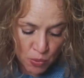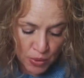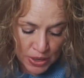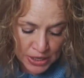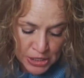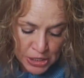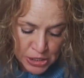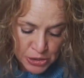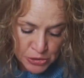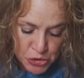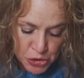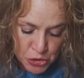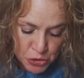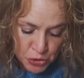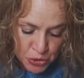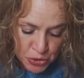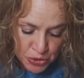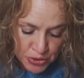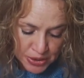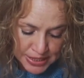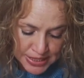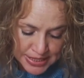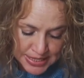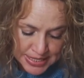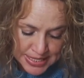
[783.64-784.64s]
When you
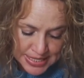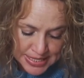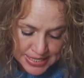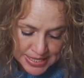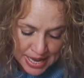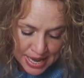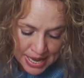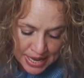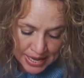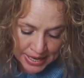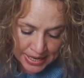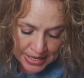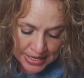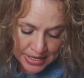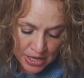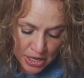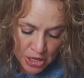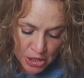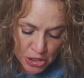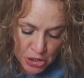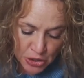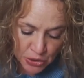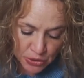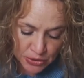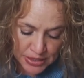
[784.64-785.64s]
truly decide
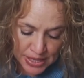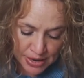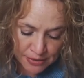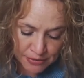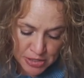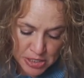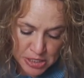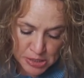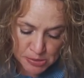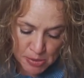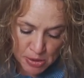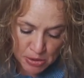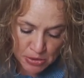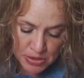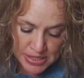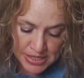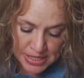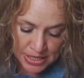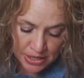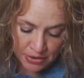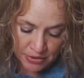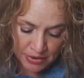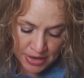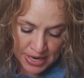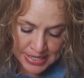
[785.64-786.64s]
you'll never smoke
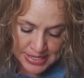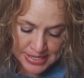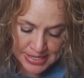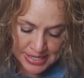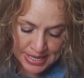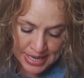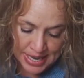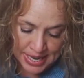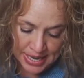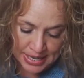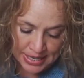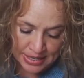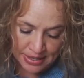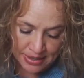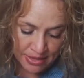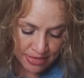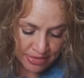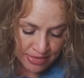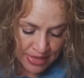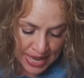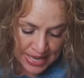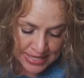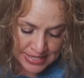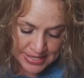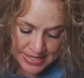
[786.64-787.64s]
cigarettes again,
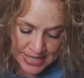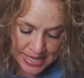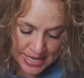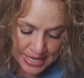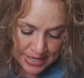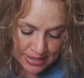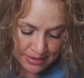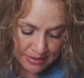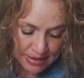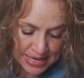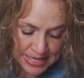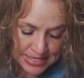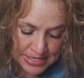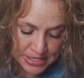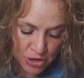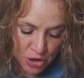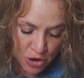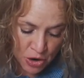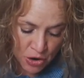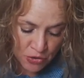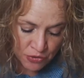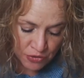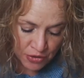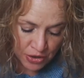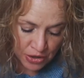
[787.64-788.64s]
that's it, it's
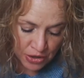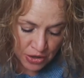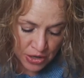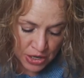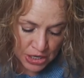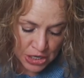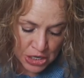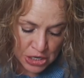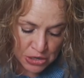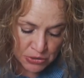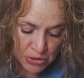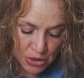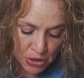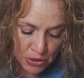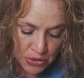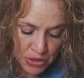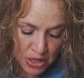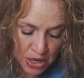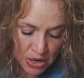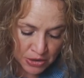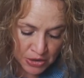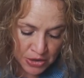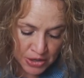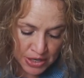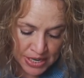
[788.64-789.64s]
over. You no
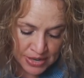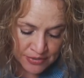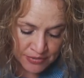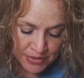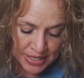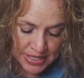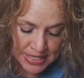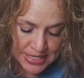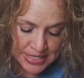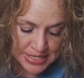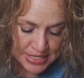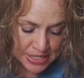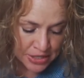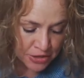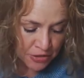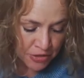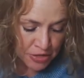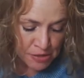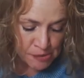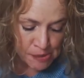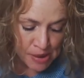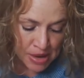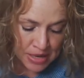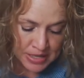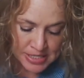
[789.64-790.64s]
longer even consider
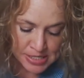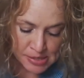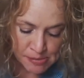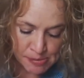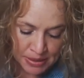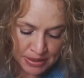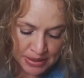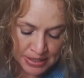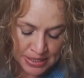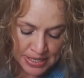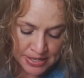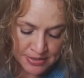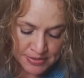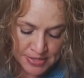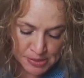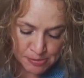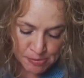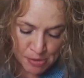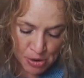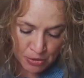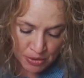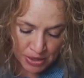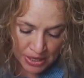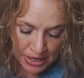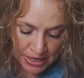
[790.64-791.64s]
the possibility of
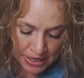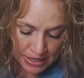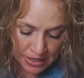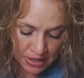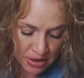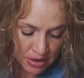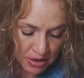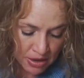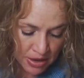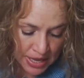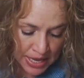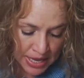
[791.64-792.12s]
smoking.